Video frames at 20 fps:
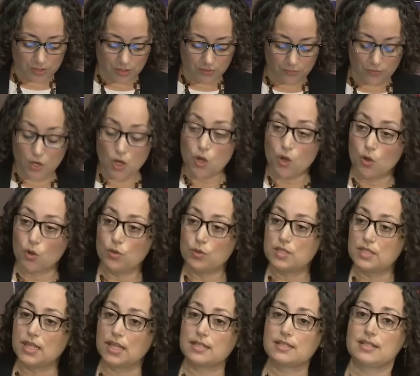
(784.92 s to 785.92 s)
of who
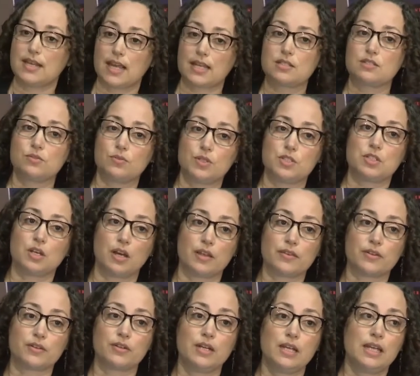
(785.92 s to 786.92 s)
sits next to each
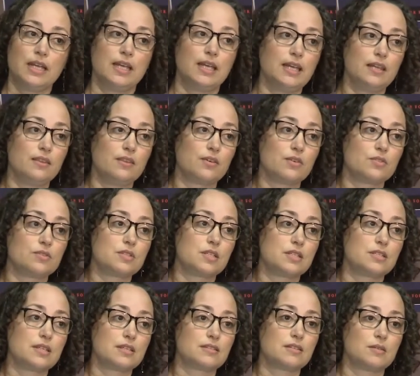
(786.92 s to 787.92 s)
other in those
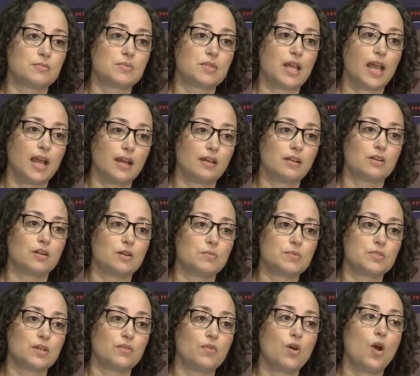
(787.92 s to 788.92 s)
systems, and in terms
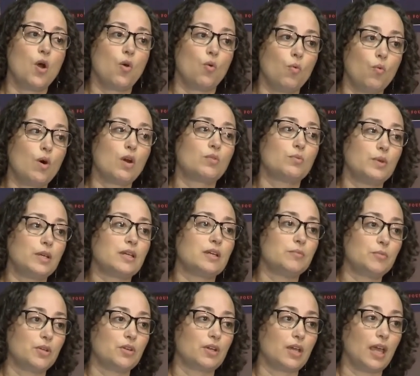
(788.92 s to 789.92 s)
of what we
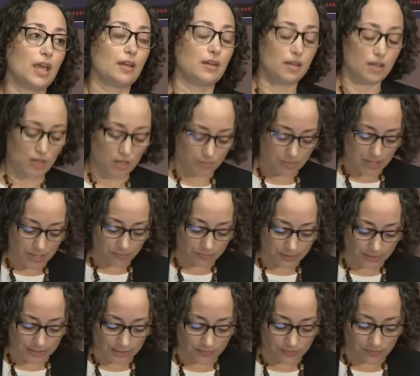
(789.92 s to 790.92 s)
communicate about
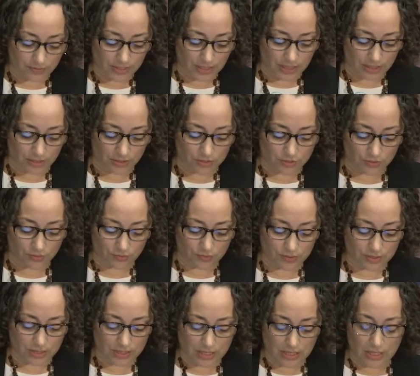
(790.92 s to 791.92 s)
belief in our
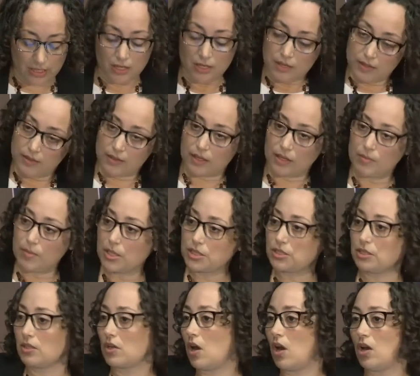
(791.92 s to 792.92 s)
students. The
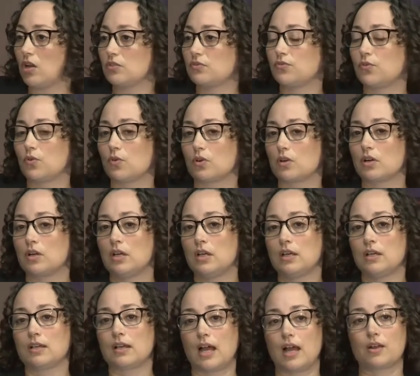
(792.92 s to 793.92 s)
Commission called for
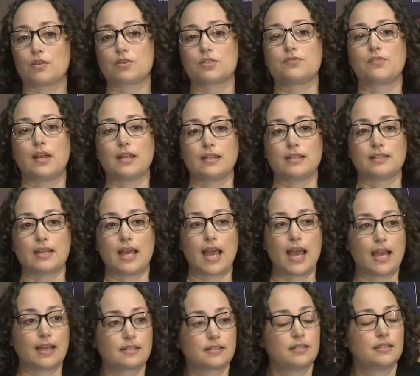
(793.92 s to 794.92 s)
Congress finally to
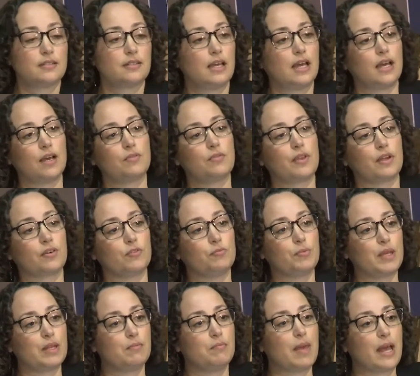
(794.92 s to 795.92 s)
act. There have
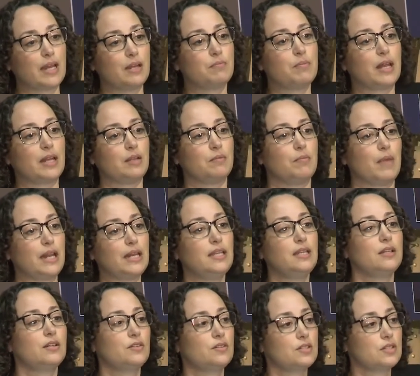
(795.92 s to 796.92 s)
been many, many, many
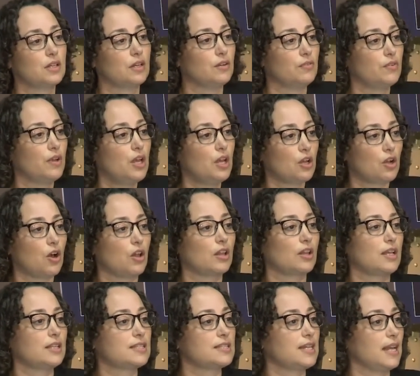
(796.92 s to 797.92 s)
years of calling
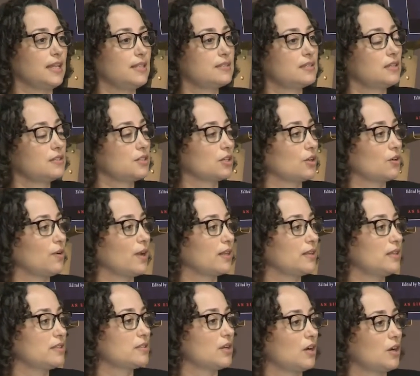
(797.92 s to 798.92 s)
on states to correct
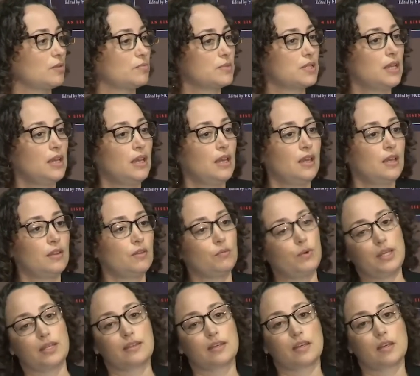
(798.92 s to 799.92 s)
these harms. And
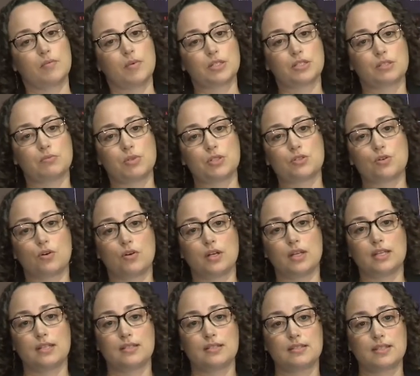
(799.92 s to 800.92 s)
we at the Commission
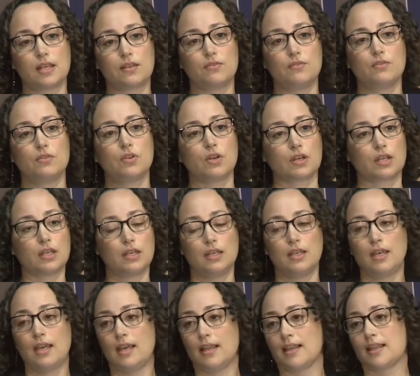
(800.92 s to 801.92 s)
majority said, look,
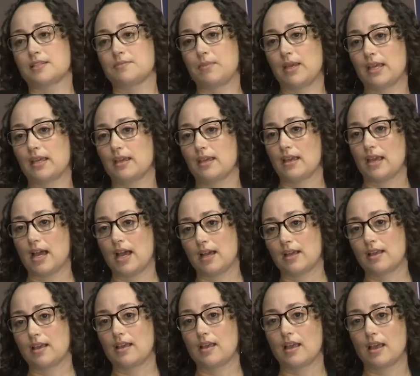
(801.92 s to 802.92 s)
let's make
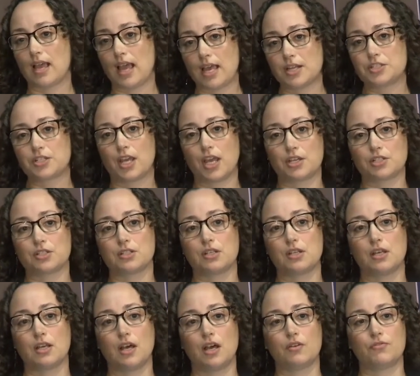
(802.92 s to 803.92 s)
education
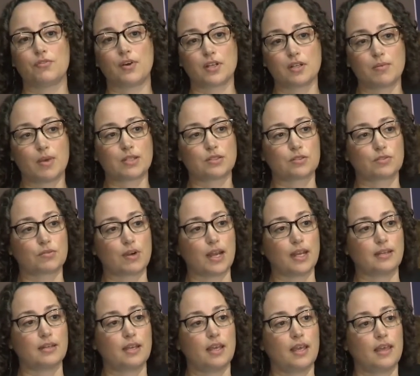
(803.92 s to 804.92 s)
a fundamental
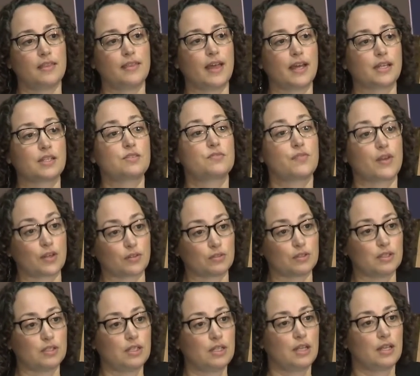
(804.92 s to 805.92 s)
right that is
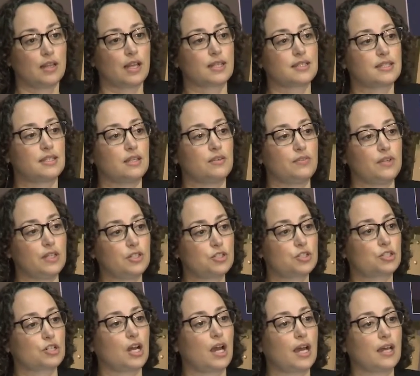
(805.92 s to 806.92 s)
federal. Let's give each
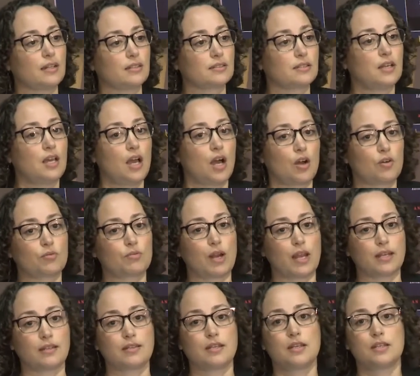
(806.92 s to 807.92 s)
child a
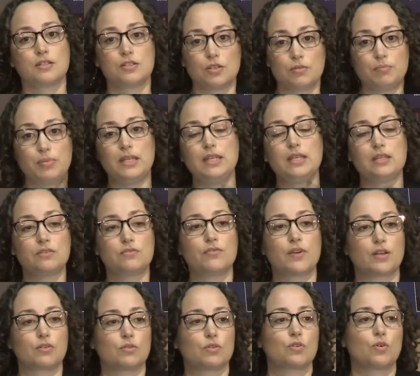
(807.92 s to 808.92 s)
right to be in
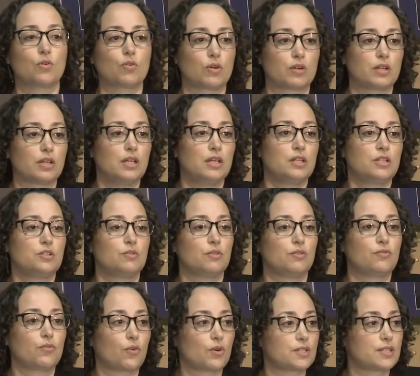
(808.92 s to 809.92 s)
federal court to
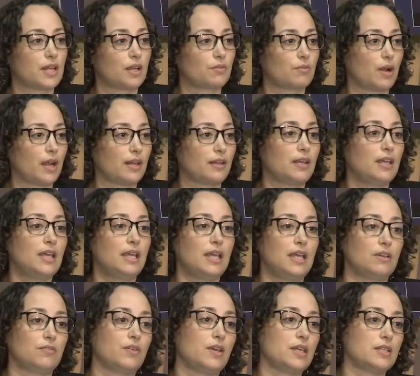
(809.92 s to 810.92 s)
enforce that right
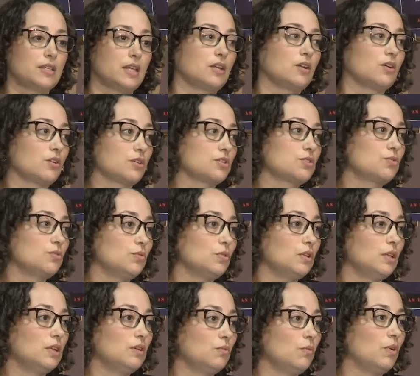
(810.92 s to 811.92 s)
if his and her school
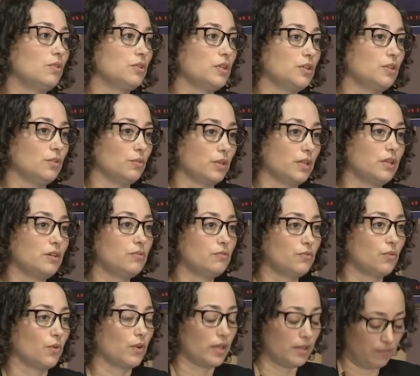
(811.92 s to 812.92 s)
won't do it
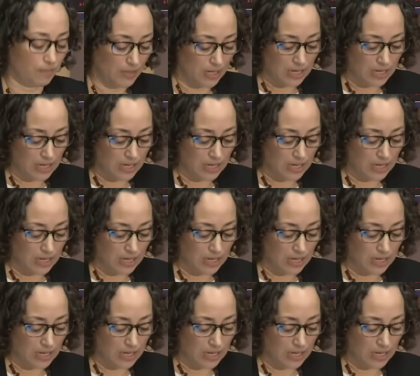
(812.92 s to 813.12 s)
for them.